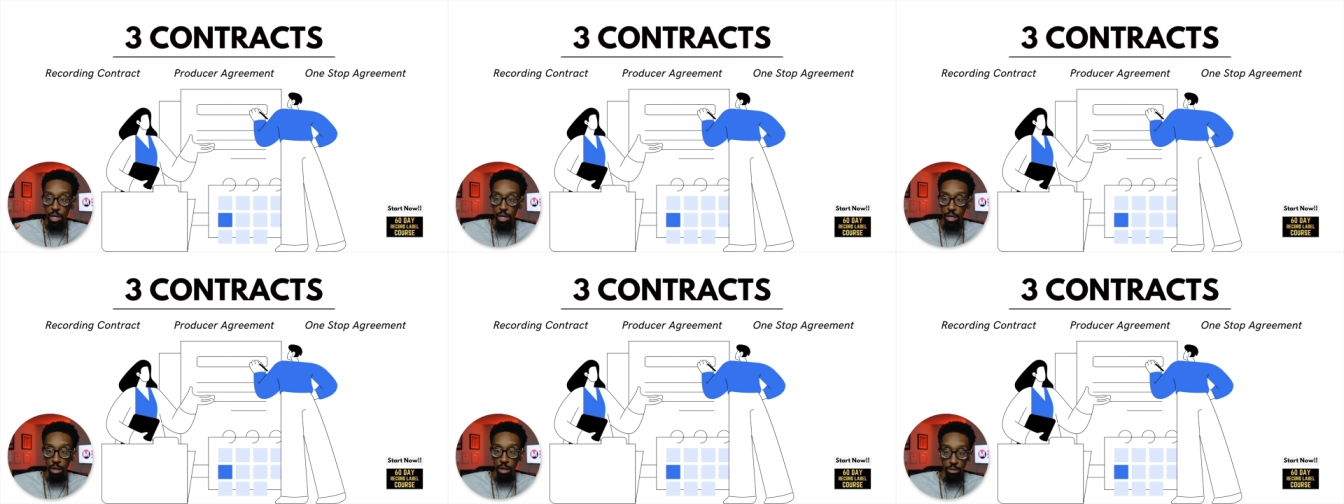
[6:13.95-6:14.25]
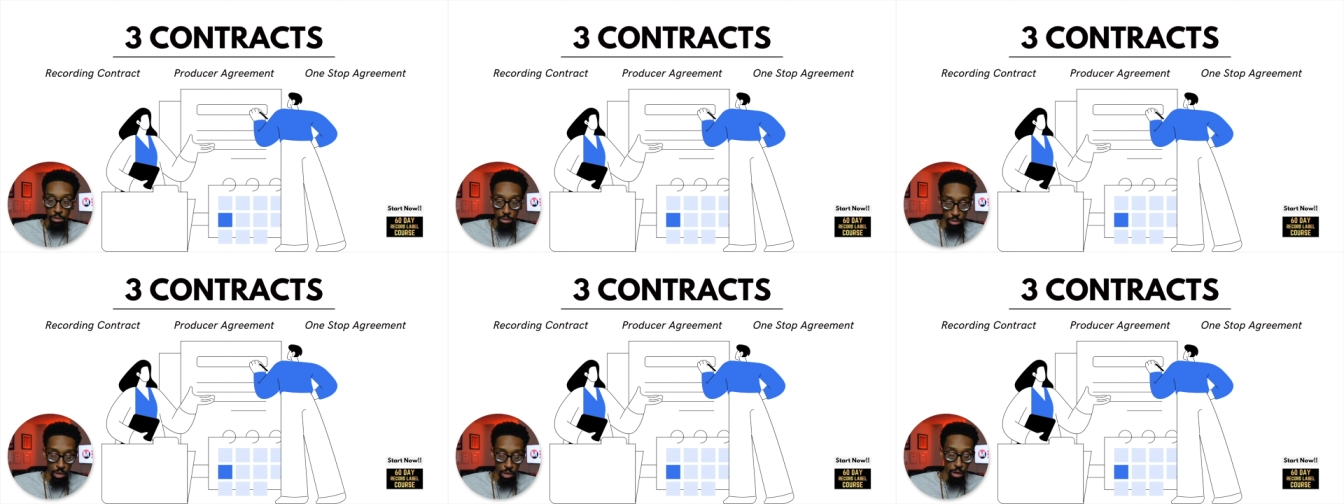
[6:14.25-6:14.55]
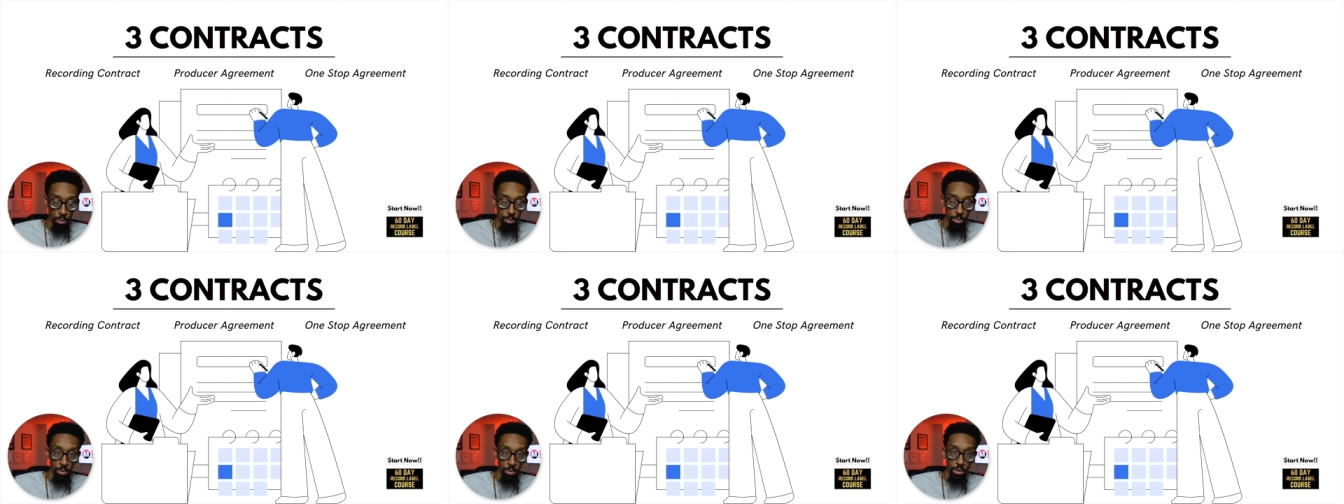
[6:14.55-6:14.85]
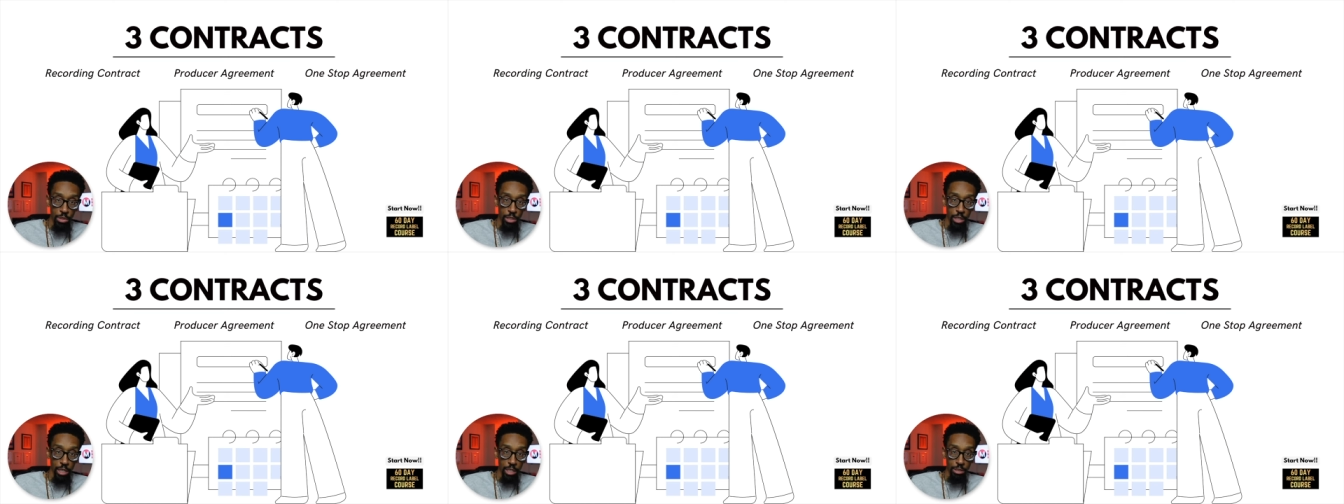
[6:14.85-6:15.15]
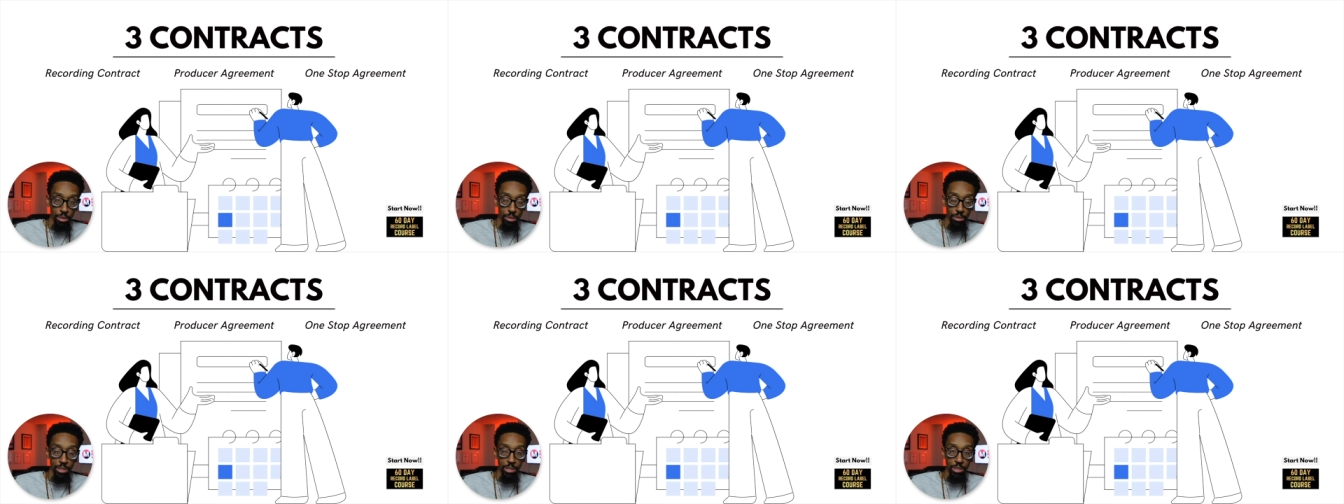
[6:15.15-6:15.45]
it'll also help you to
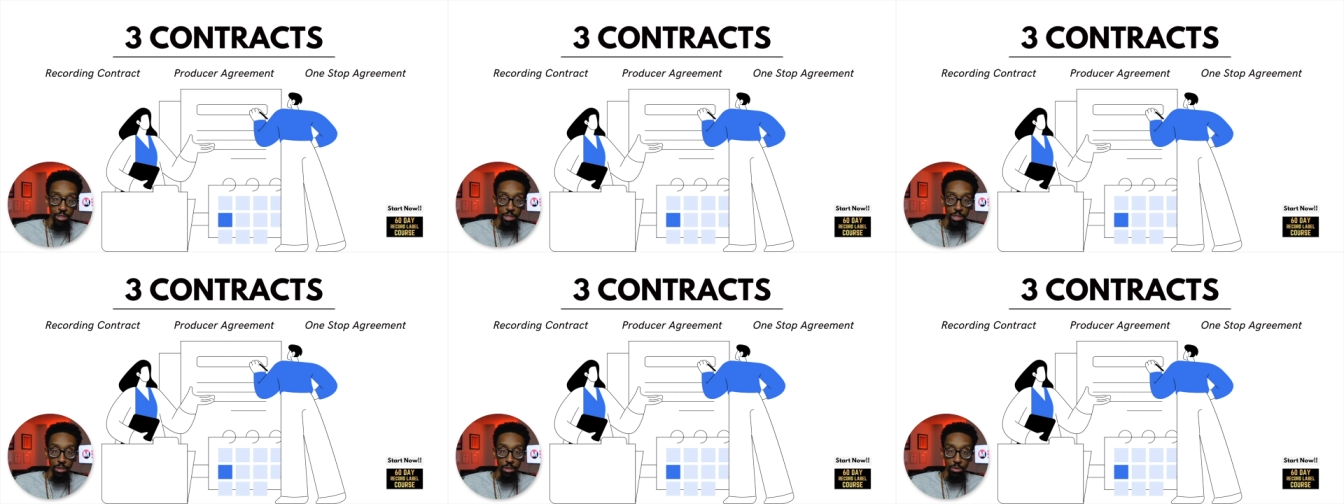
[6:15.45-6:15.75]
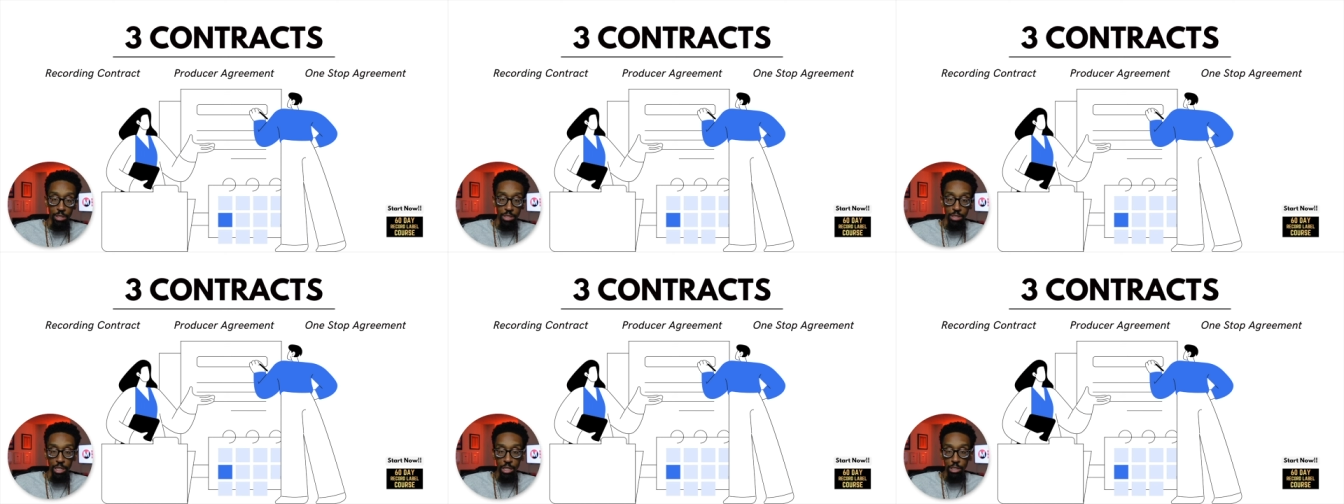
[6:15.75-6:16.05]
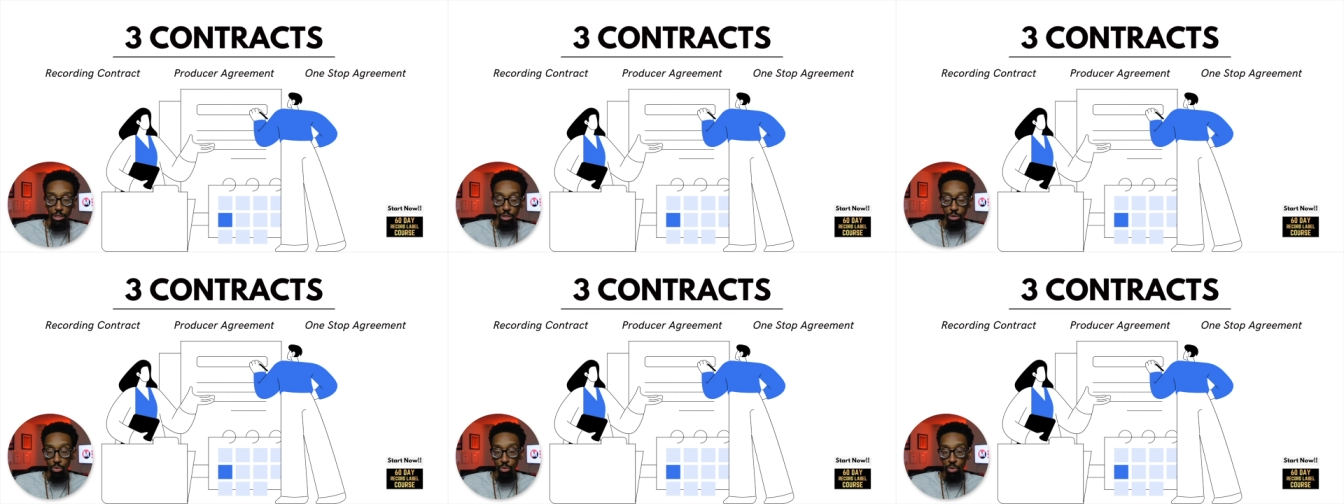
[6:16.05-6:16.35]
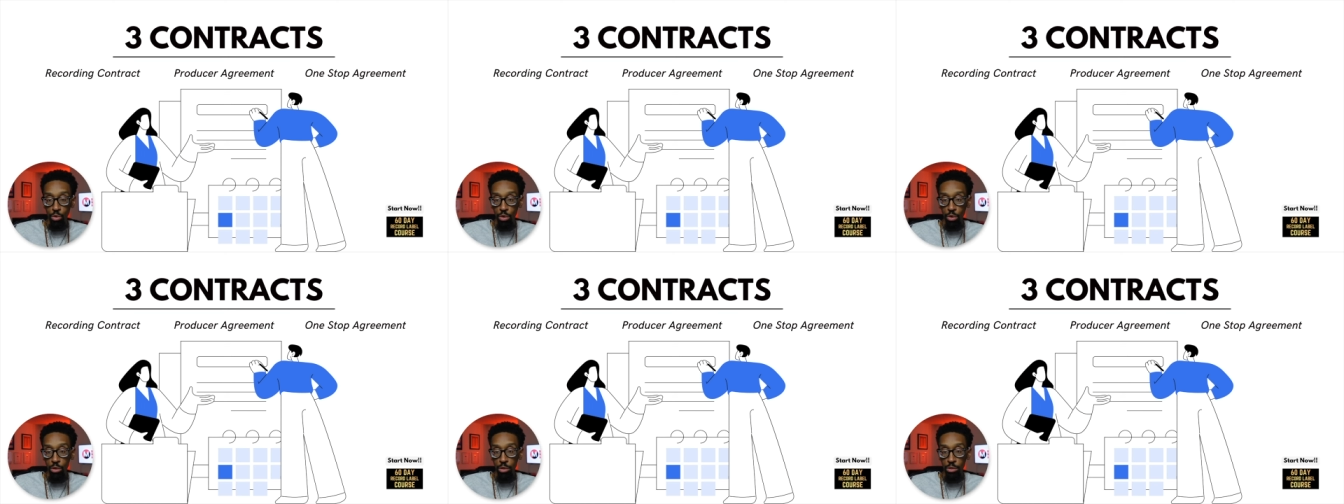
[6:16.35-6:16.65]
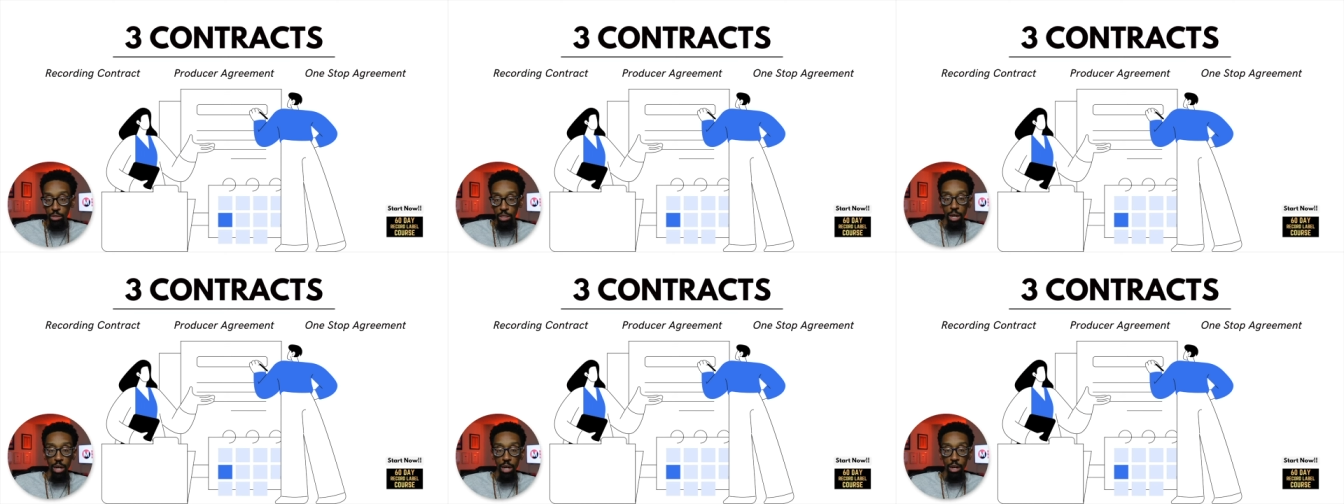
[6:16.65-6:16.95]
enter the synchronization
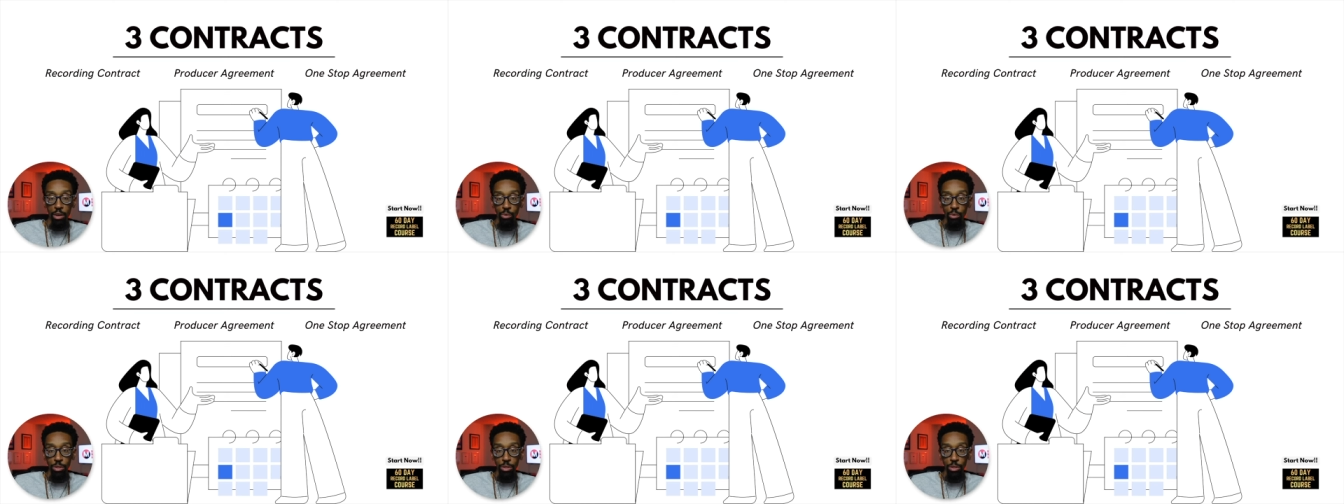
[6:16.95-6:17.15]
world uh,